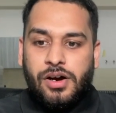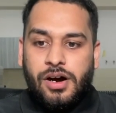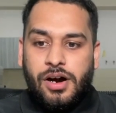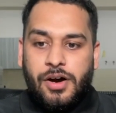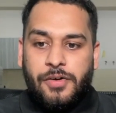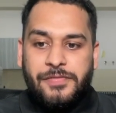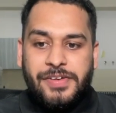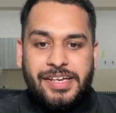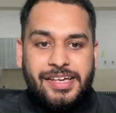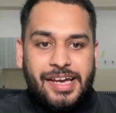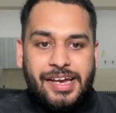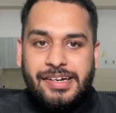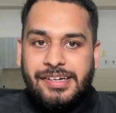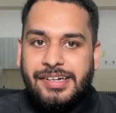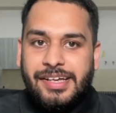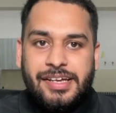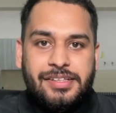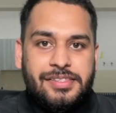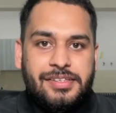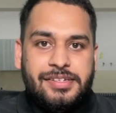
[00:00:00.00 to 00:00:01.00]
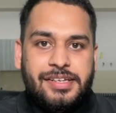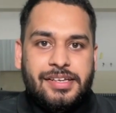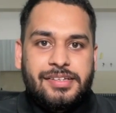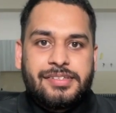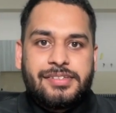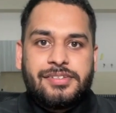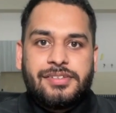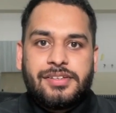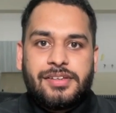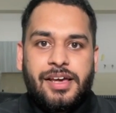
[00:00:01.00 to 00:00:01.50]
we can take the
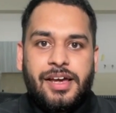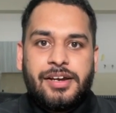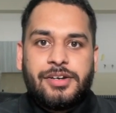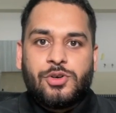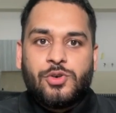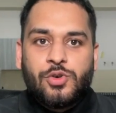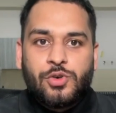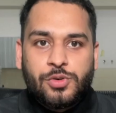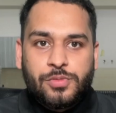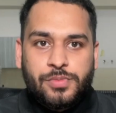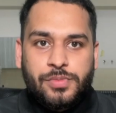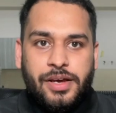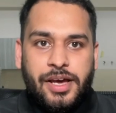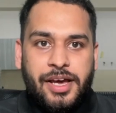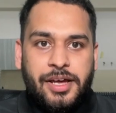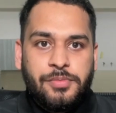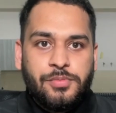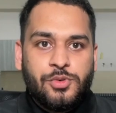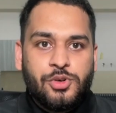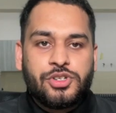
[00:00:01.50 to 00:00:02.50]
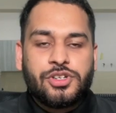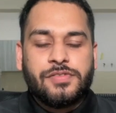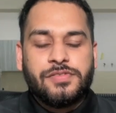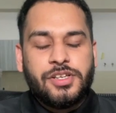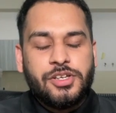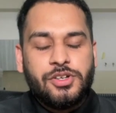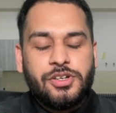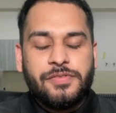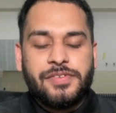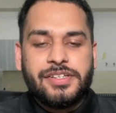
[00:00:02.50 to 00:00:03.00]
tests at home, and most of the
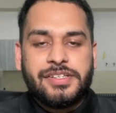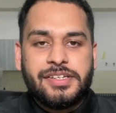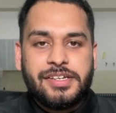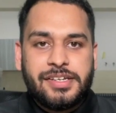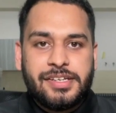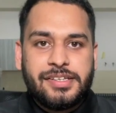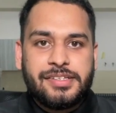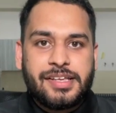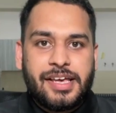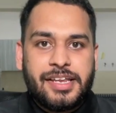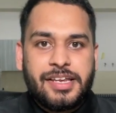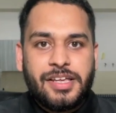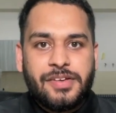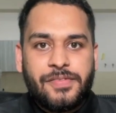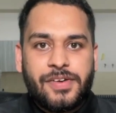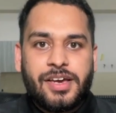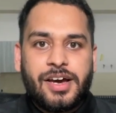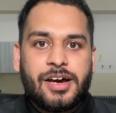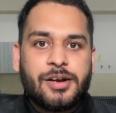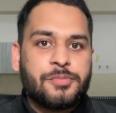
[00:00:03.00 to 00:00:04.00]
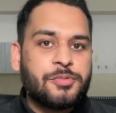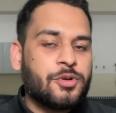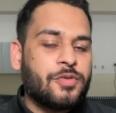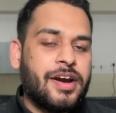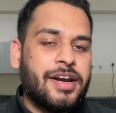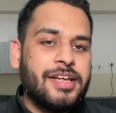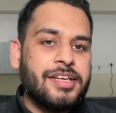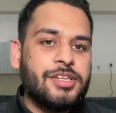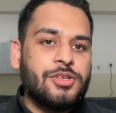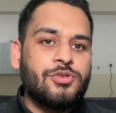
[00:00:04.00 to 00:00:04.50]
universities anyway are
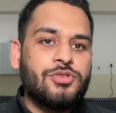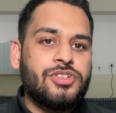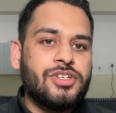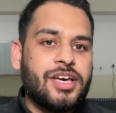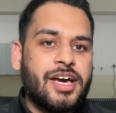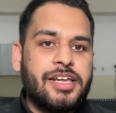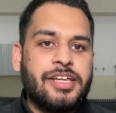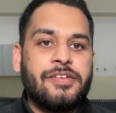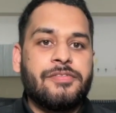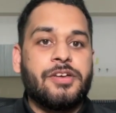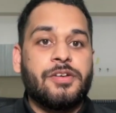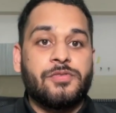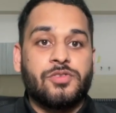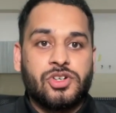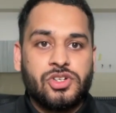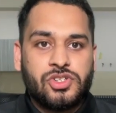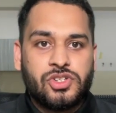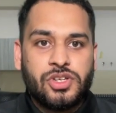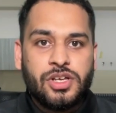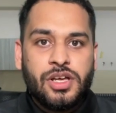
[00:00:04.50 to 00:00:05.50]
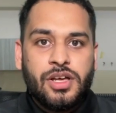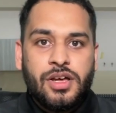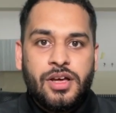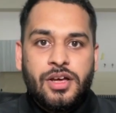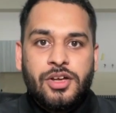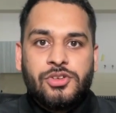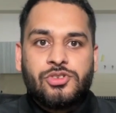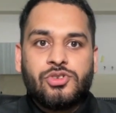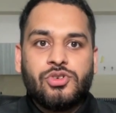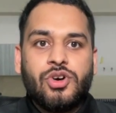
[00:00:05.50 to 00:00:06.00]
providing you GRE waivers.
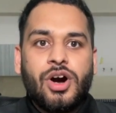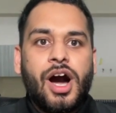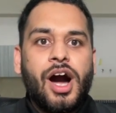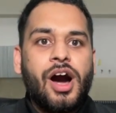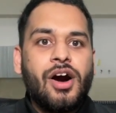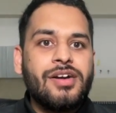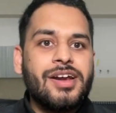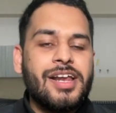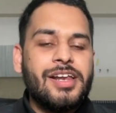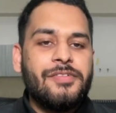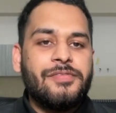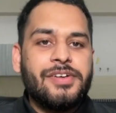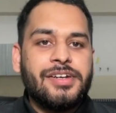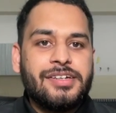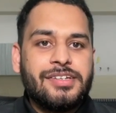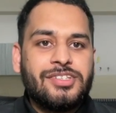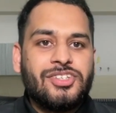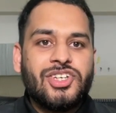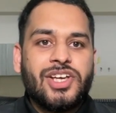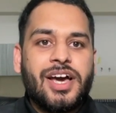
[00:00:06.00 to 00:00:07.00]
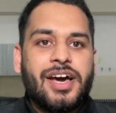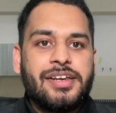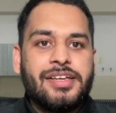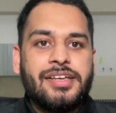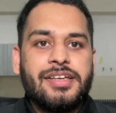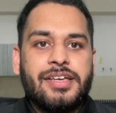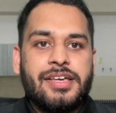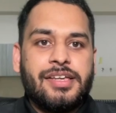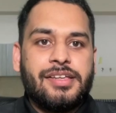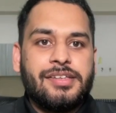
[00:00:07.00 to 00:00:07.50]
So how relevant
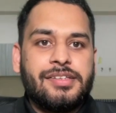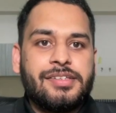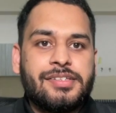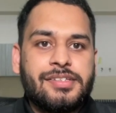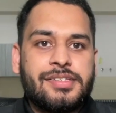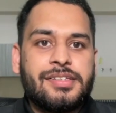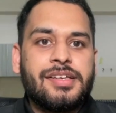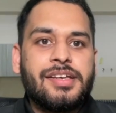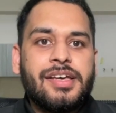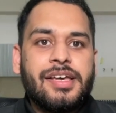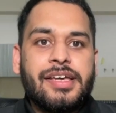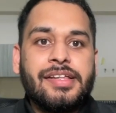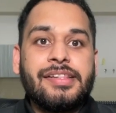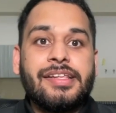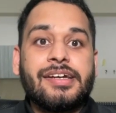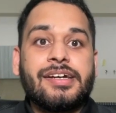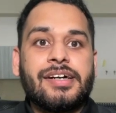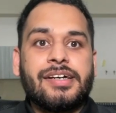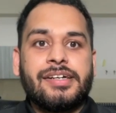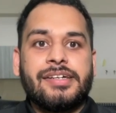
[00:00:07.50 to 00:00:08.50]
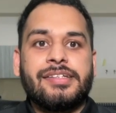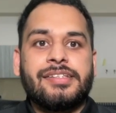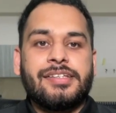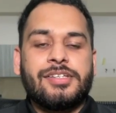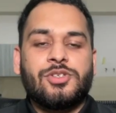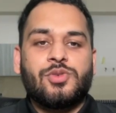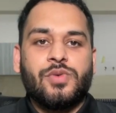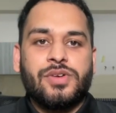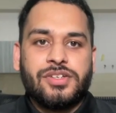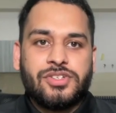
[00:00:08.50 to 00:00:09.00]
GRE is in the current
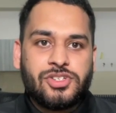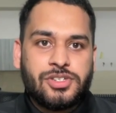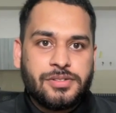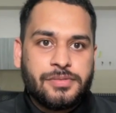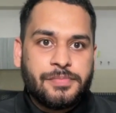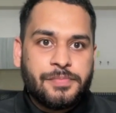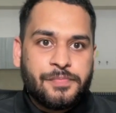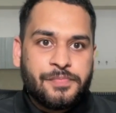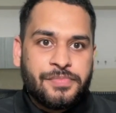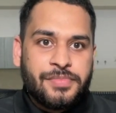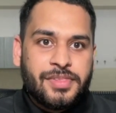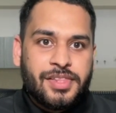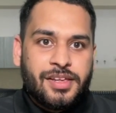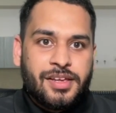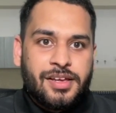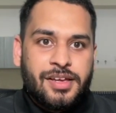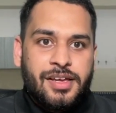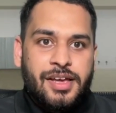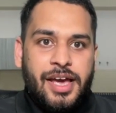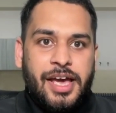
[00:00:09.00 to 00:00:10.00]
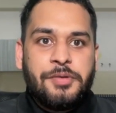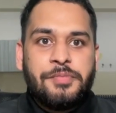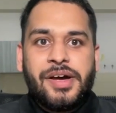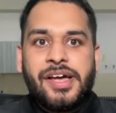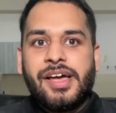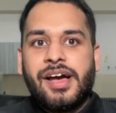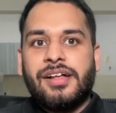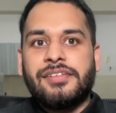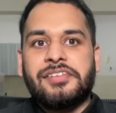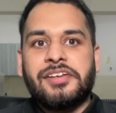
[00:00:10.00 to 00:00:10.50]
situation? And my
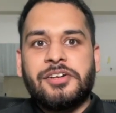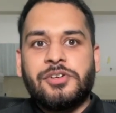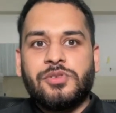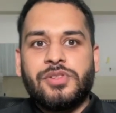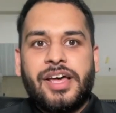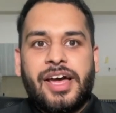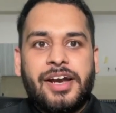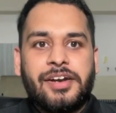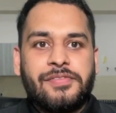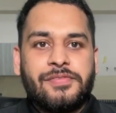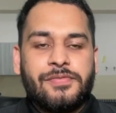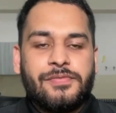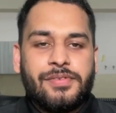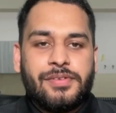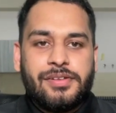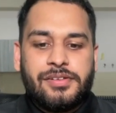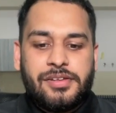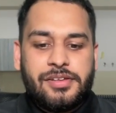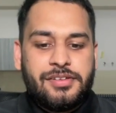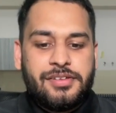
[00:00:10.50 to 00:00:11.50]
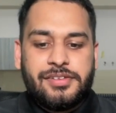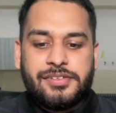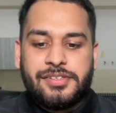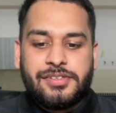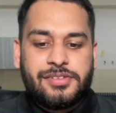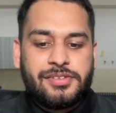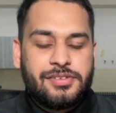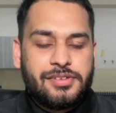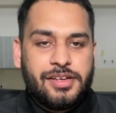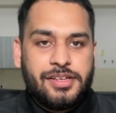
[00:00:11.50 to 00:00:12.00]
answer to that
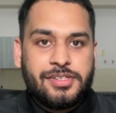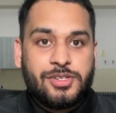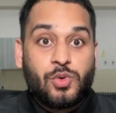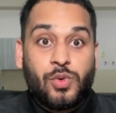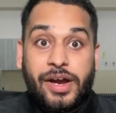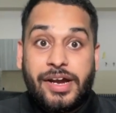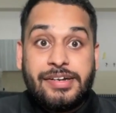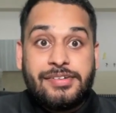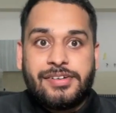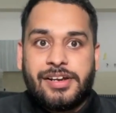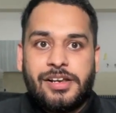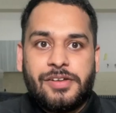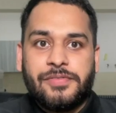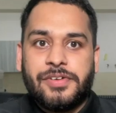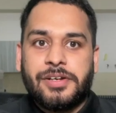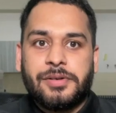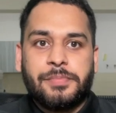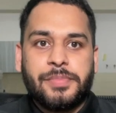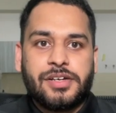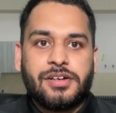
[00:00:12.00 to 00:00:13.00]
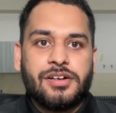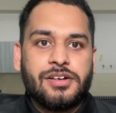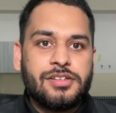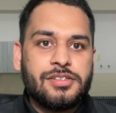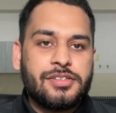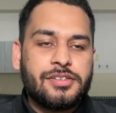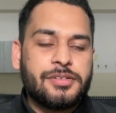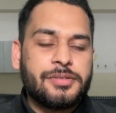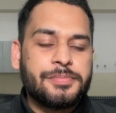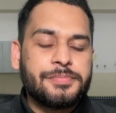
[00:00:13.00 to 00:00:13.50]
is it's quite relevant,
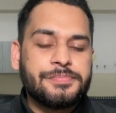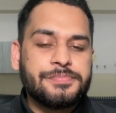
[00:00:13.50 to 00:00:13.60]
because